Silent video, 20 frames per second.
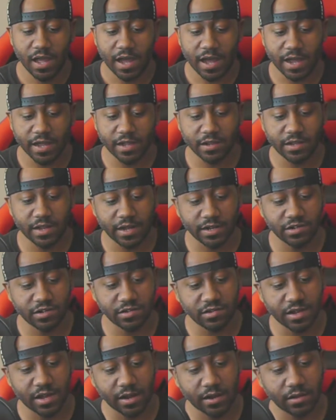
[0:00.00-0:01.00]
I
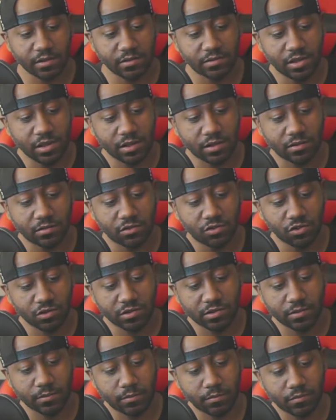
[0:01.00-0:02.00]
just kind of took
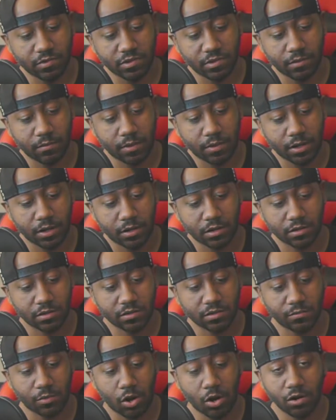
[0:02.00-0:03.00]
some
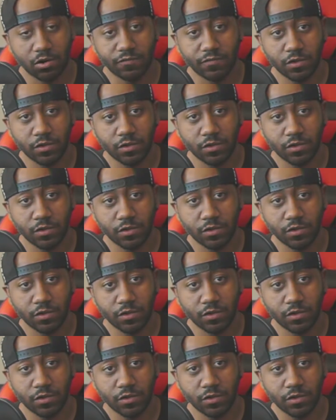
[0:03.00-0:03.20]
hard